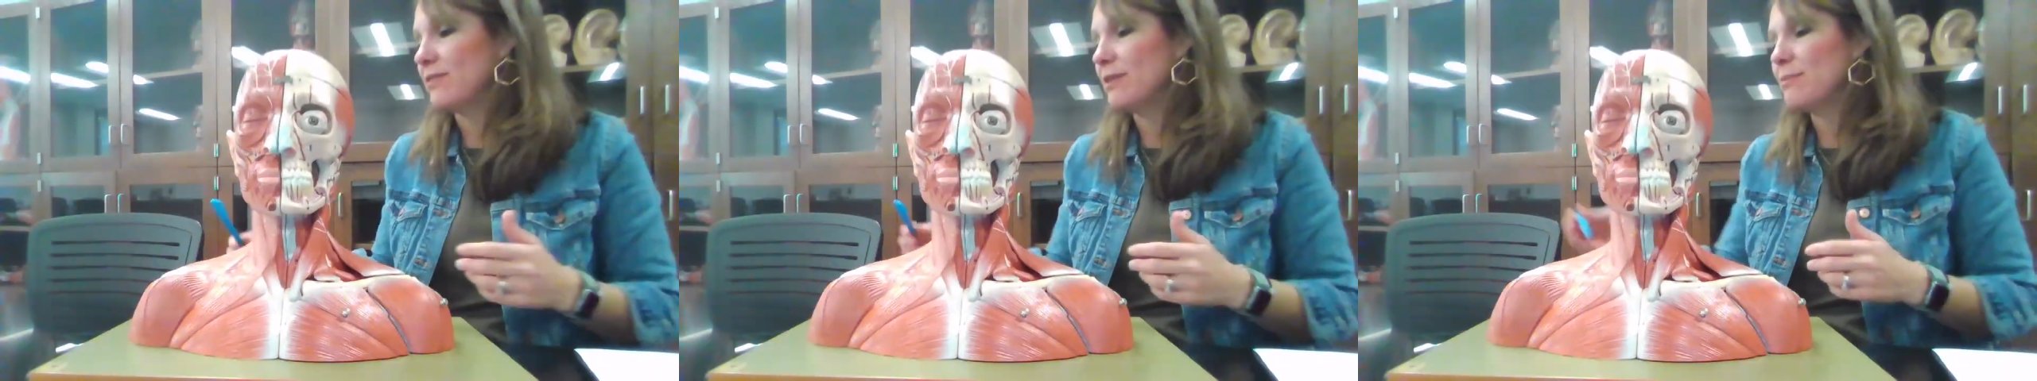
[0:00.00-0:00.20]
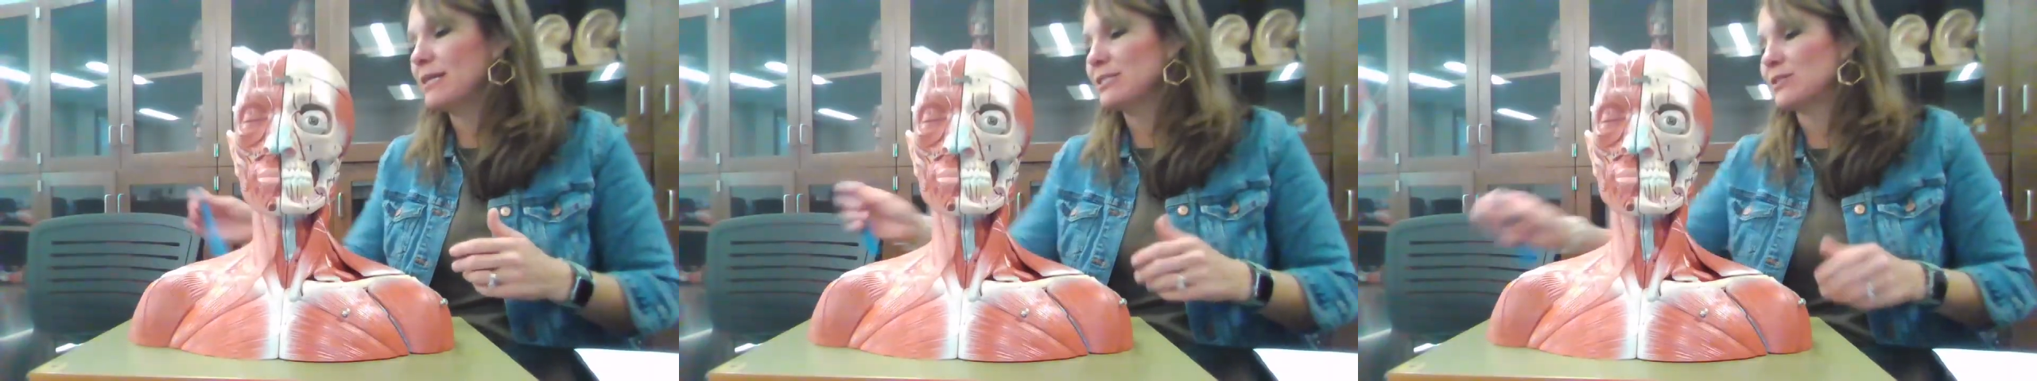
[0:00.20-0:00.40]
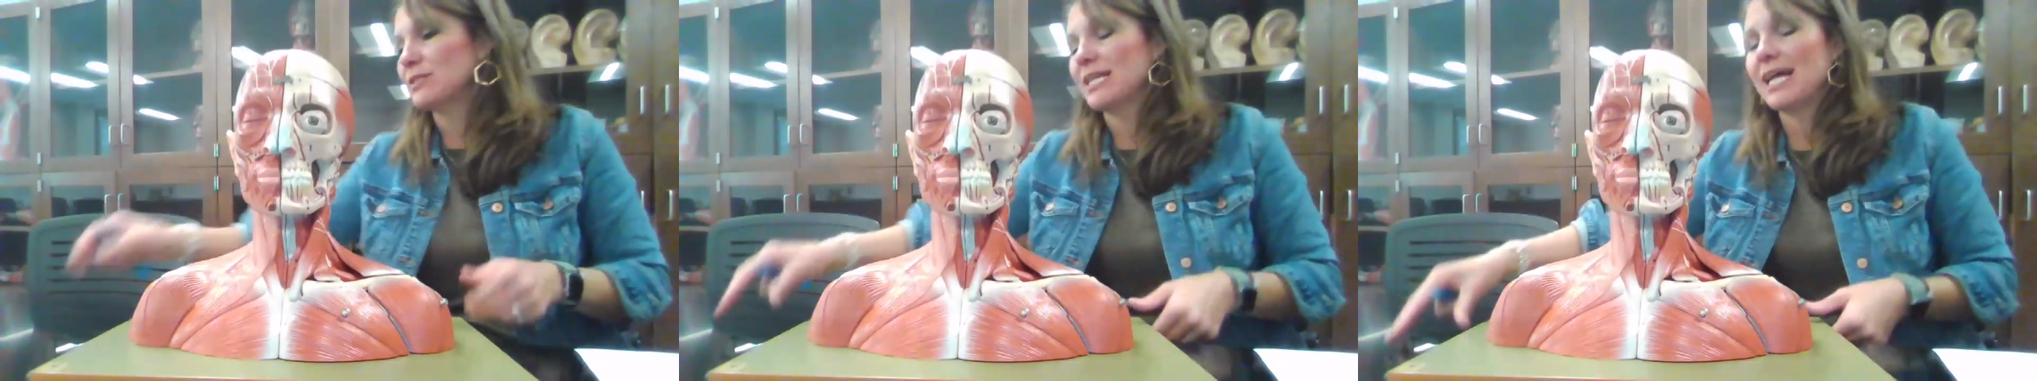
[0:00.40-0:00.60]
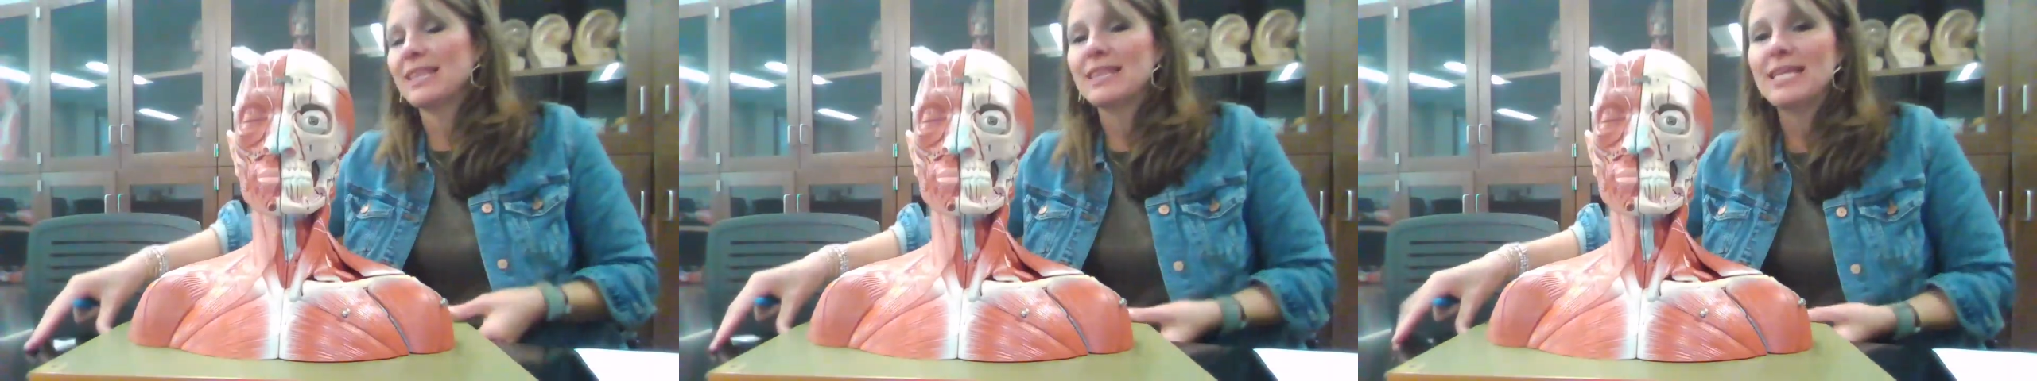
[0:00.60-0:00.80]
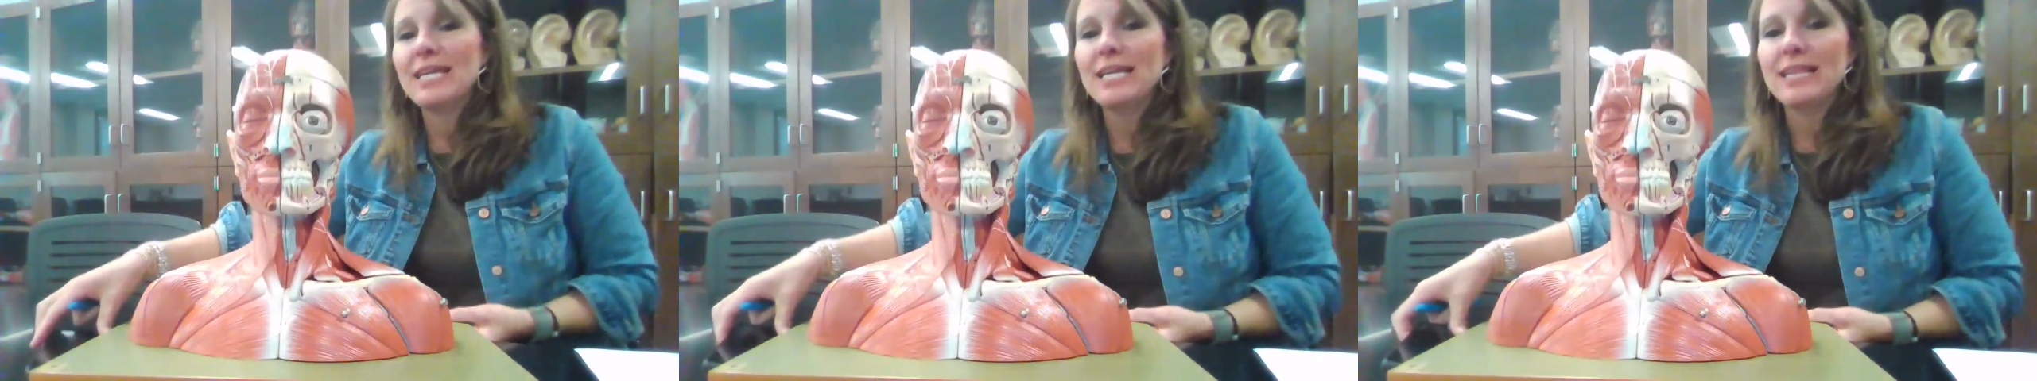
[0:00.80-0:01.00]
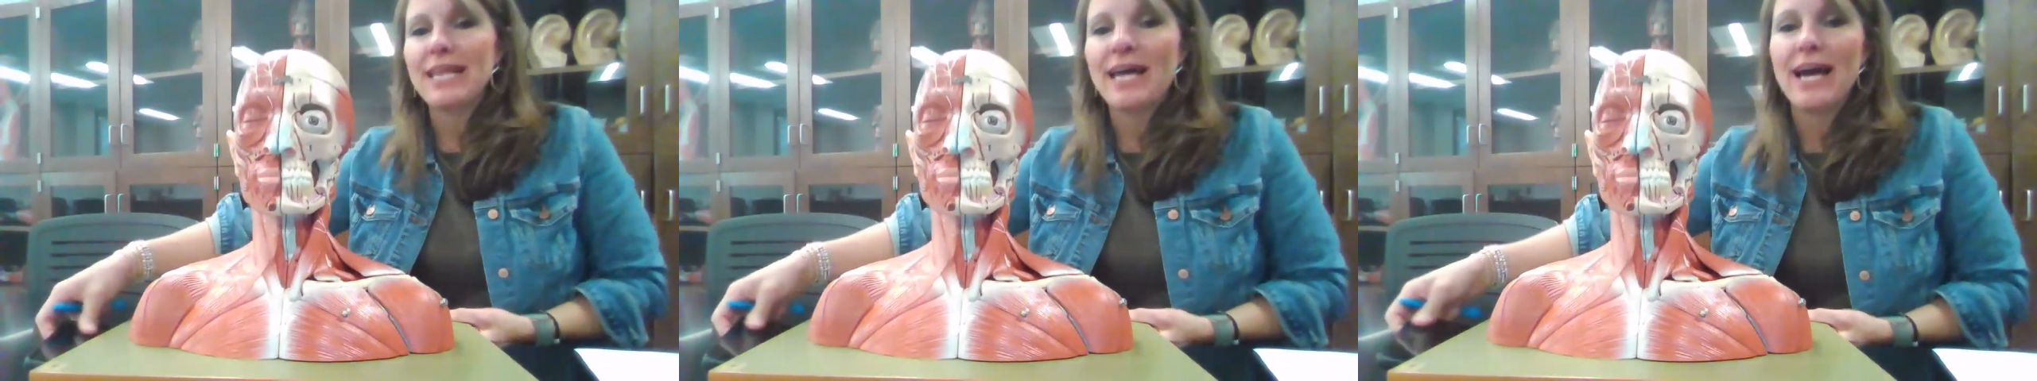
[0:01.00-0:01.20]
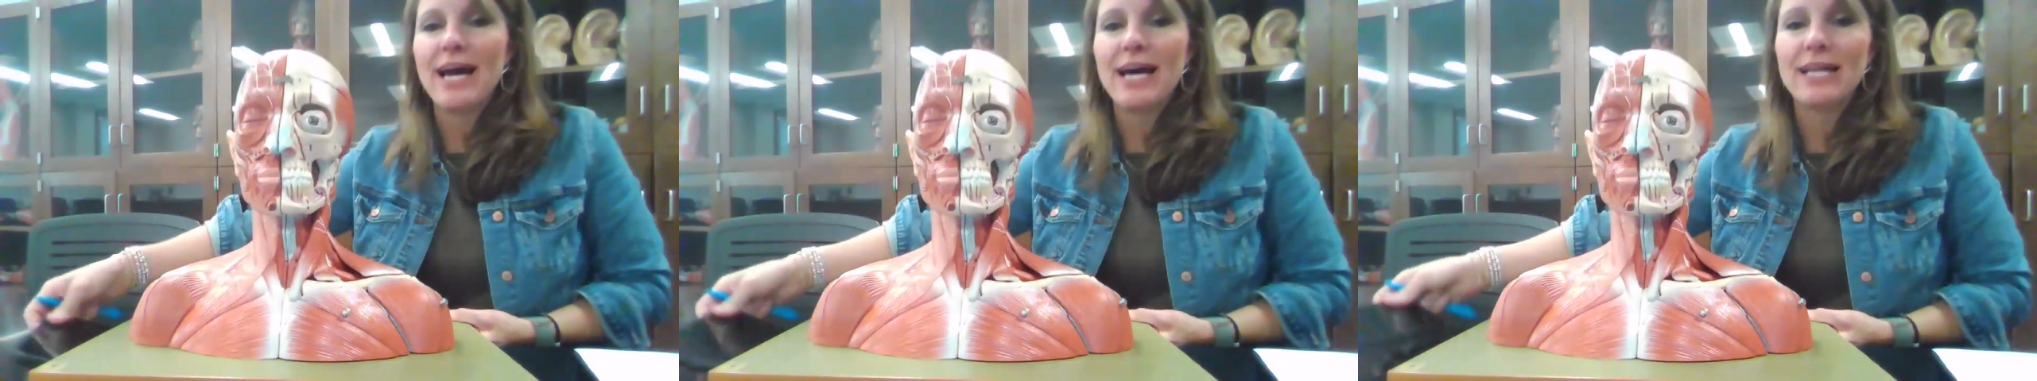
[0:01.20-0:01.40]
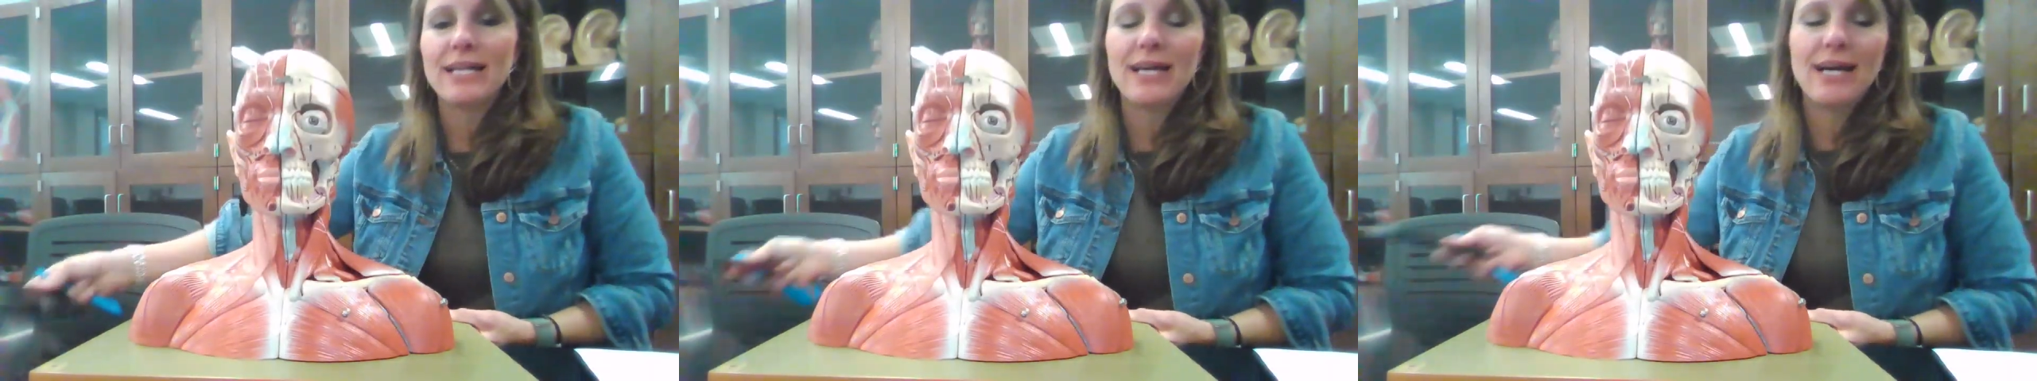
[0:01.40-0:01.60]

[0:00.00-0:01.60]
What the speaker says: the muscles. And I think that